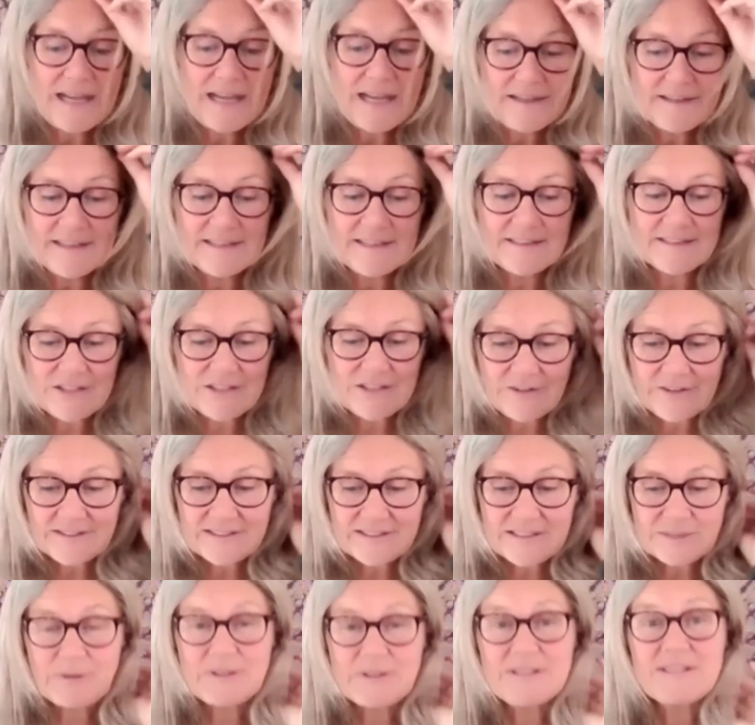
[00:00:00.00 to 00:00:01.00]
and it's going
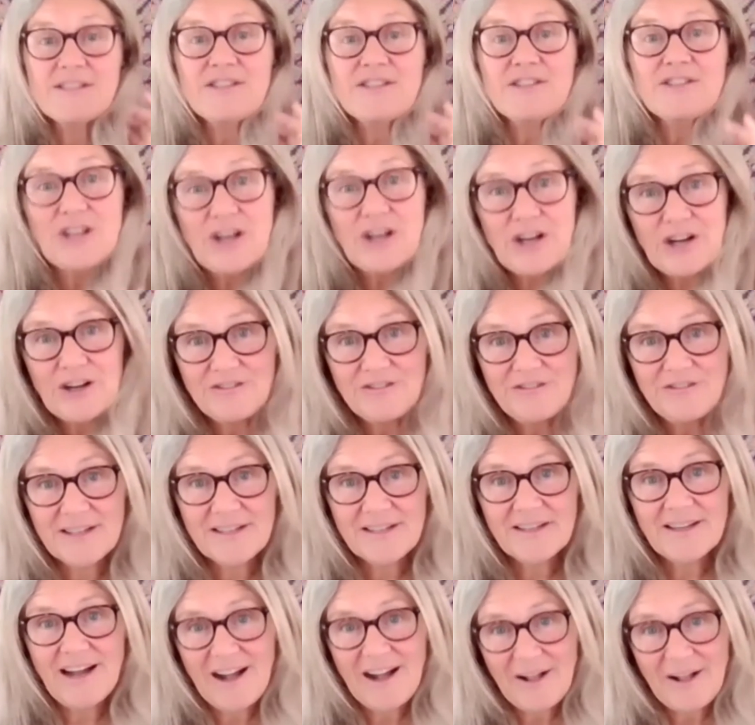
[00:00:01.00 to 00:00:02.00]
to be
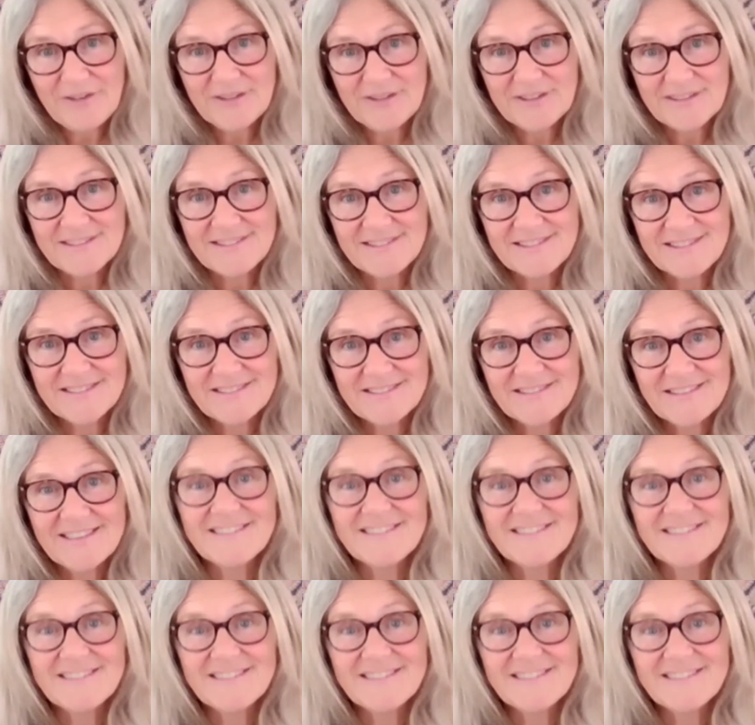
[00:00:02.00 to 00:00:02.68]
serving others.